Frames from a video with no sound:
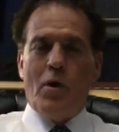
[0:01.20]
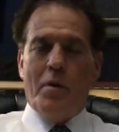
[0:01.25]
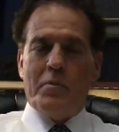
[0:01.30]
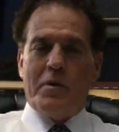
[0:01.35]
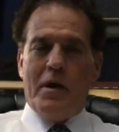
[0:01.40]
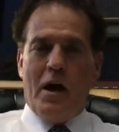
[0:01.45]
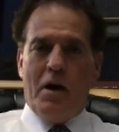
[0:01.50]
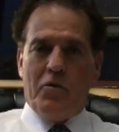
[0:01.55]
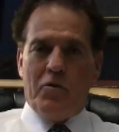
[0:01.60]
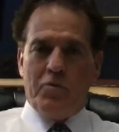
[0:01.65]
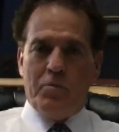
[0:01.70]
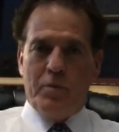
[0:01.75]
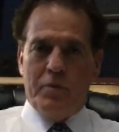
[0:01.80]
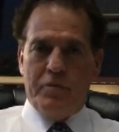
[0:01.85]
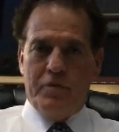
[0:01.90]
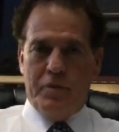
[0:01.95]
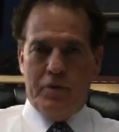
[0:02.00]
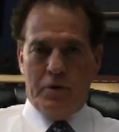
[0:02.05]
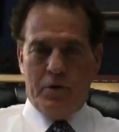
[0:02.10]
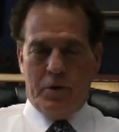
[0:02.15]
I'm
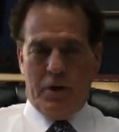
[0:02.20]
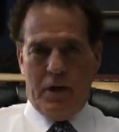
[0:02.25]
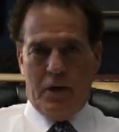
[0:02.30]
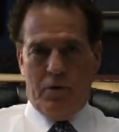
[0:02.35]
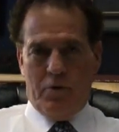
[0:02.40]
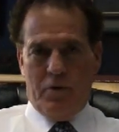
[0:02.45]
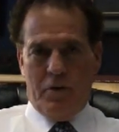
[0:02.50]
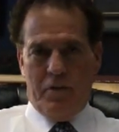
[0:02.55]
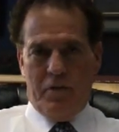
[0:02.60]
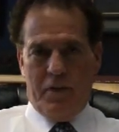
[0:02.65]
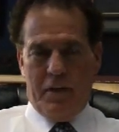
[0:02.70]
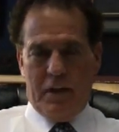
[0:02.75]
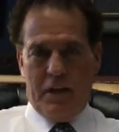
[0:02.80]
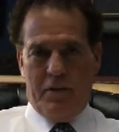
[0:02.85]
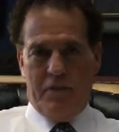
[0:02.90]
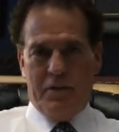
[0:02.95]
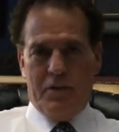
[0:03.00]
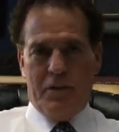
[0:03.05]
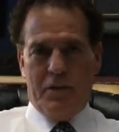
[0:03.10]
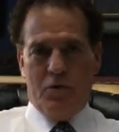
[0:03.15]
Congressman Phil Gingrey of the
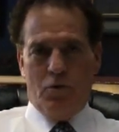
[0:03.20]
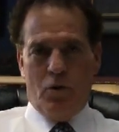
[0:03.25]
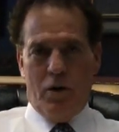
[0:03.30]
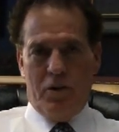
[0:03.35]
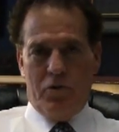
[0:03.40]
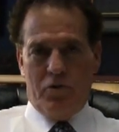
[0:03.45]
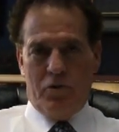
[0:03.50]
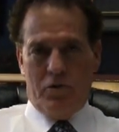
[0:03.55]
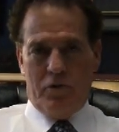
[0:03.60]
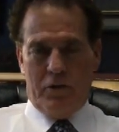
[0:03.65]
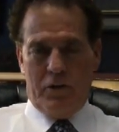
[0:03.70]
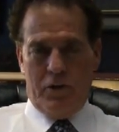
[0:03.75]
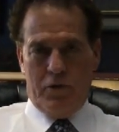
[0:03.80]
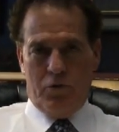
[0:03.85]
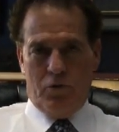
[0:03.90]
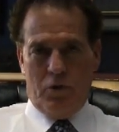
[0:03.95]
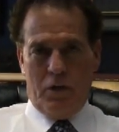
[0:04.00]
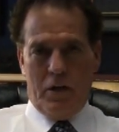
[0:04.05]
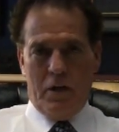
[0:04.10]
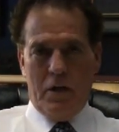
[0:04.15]
11th Congressional
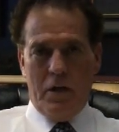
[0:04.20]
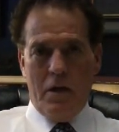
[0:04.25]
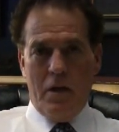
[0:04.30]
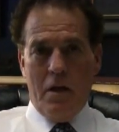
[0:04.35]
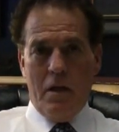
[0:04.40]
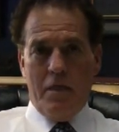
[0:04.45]
District.